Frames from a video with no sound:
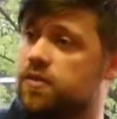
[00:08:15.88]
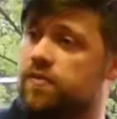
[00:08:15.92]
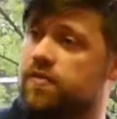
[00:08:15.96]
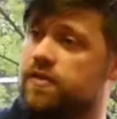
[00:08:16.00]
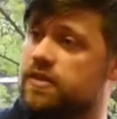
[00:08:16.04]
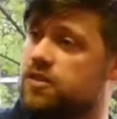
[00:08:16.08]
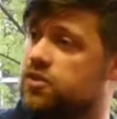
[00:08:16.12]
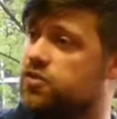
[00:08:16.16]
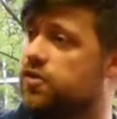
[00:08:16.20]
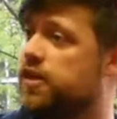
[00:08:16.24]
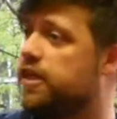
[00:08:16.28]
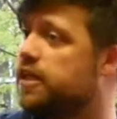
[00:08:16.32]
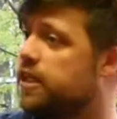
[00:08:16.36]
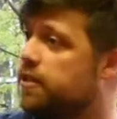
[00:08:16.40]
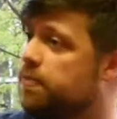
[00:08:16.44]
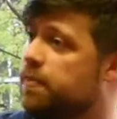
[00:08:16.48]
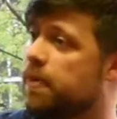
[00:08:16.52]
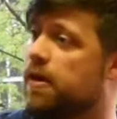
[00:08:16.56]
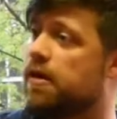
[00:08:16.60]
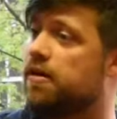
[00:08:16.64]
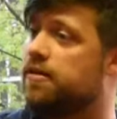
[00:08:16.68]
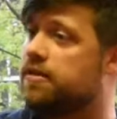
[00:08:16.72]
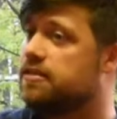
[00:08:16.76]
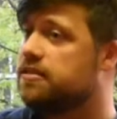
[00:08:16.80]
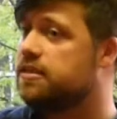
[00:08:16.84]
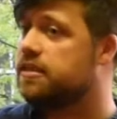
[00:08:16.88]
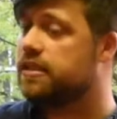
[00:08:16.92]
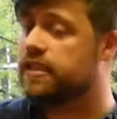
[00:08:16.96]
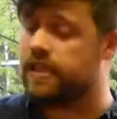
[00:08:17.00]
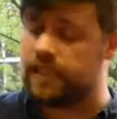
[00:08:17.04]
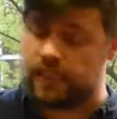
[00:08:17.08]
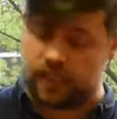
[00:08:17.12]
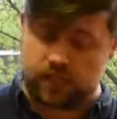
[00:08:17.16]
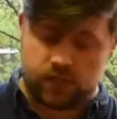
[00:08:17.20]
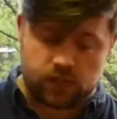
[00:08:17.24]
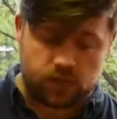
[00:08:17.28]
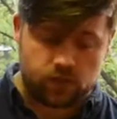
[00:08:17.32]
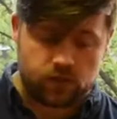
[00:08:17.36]
with its trading partners in the
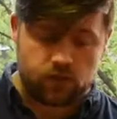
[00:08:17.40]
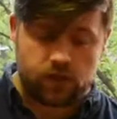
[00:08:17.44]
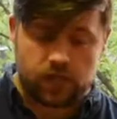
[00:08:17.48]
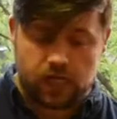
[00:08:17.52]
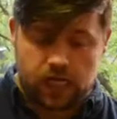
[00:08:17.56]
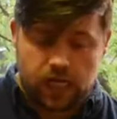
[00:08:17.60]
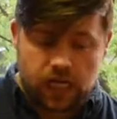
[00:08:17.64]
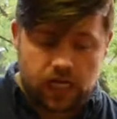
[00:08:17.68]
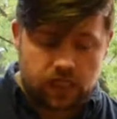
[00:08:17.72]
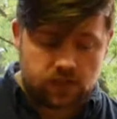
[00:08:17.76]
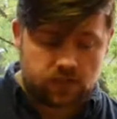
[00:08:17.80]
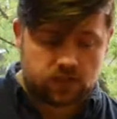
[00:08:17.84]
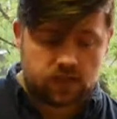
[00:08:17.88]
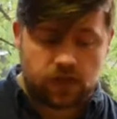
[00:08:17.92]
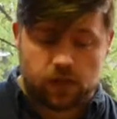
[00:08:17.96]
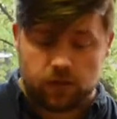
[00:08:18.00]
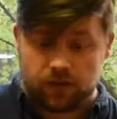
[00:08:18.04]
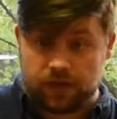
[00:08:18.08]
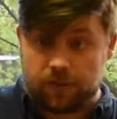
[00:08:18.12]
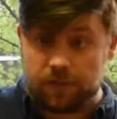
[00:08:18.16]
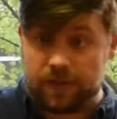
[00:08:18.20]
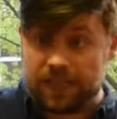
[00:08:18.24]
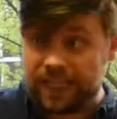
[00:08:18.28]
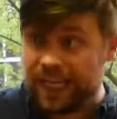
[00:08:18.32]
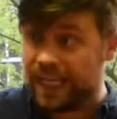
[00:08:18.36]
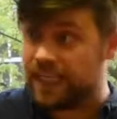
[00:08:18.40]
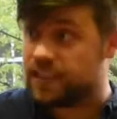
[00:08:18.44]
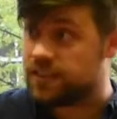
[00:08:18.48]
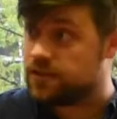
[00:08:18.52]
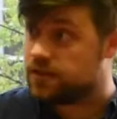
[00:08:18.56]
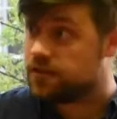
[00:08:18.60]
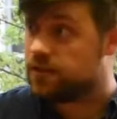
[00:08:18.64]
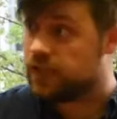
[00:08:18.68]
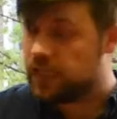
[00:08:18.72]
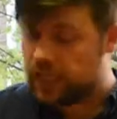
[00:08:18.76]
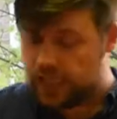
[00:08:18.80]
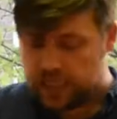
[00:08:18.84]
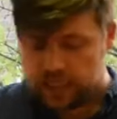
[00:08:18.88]
EU and so on. I mean,
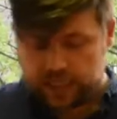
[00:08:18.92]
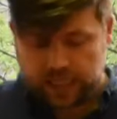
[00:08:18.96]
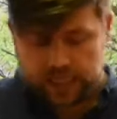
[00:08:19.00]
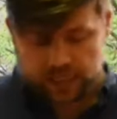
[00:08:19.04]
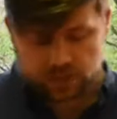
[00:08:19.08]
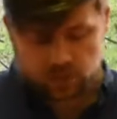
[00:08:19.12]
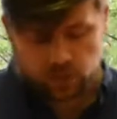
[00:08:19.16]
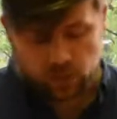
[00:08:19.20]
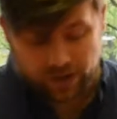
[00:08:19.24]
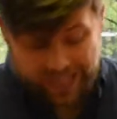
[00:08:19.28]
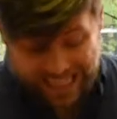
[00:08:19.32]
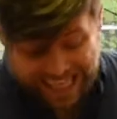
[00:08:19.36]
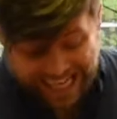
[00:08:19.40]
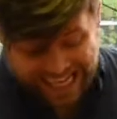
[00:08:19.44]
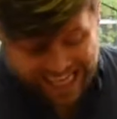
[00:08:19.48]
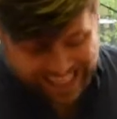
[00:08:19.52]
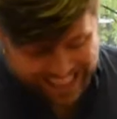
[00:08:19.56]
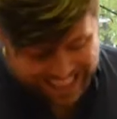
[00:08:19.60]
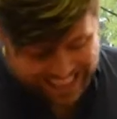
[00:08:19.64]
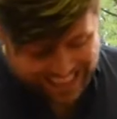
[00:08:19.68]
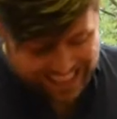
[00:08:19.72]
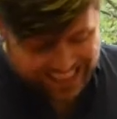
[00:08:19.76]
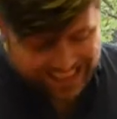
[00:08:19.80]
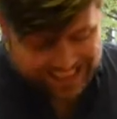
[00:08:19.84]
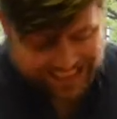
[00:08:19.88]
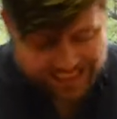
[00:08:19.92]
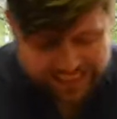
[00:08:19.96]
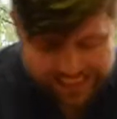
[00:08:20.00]
that's what it is,